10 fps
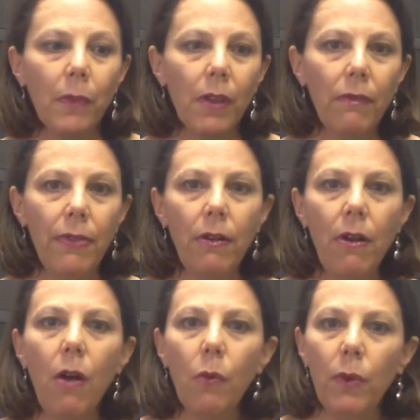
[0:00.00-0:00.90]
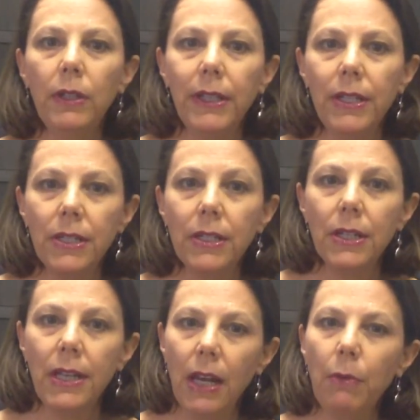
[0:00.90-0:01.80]
if they're not willing
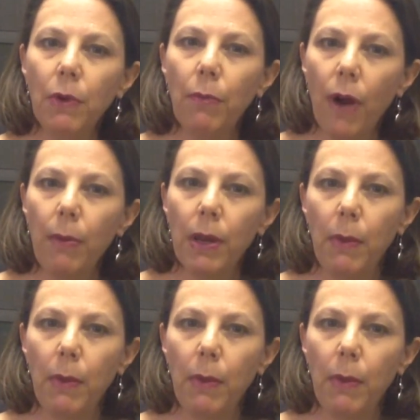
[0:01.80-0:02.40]
to name your property